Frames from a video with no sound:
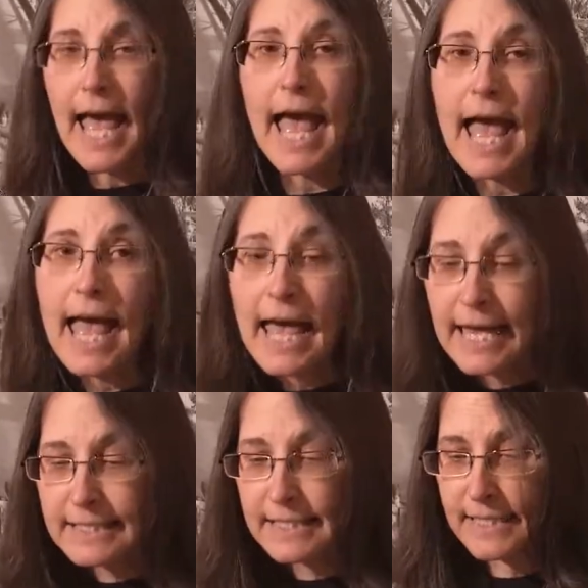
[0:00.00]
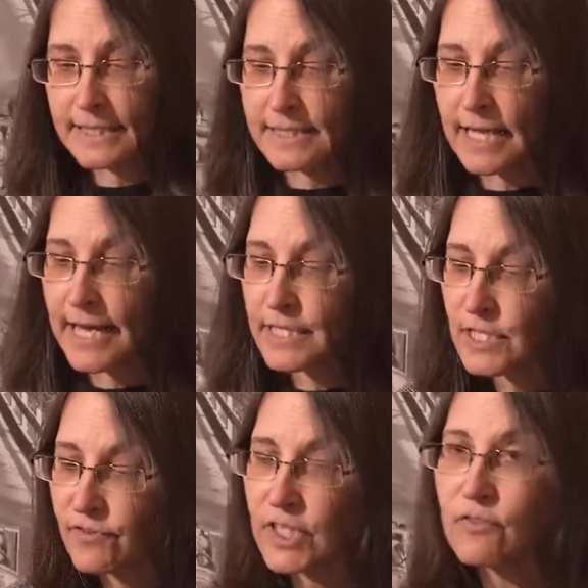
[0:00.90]
and is a
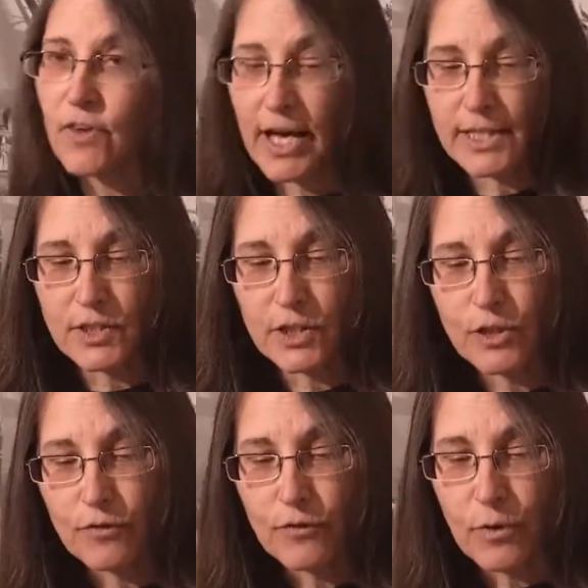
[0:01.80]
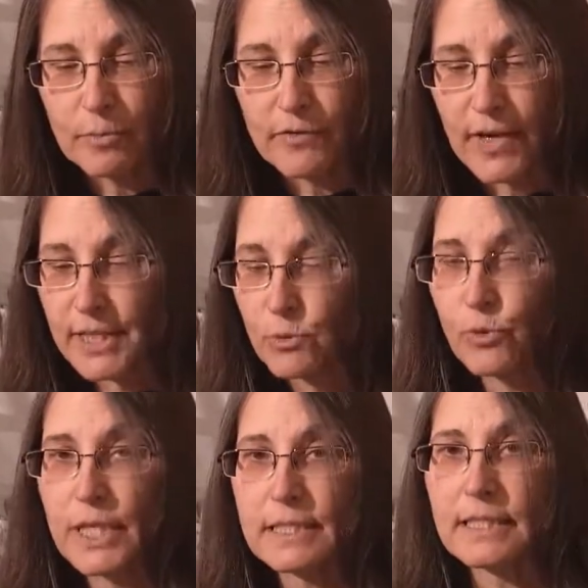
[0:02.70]
scientific advisor to former Vice
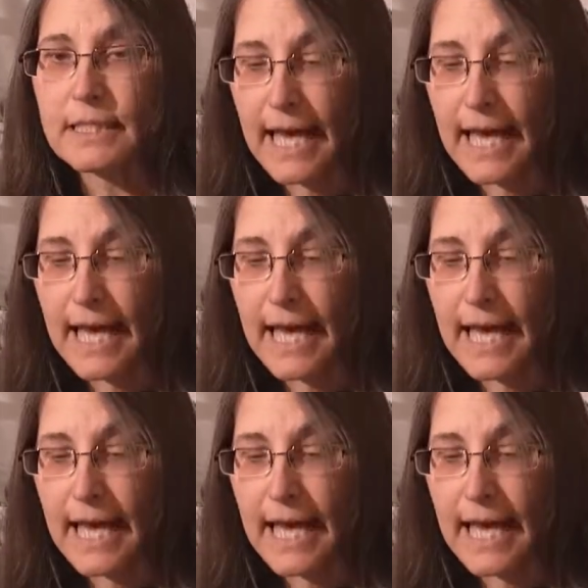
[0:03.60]
President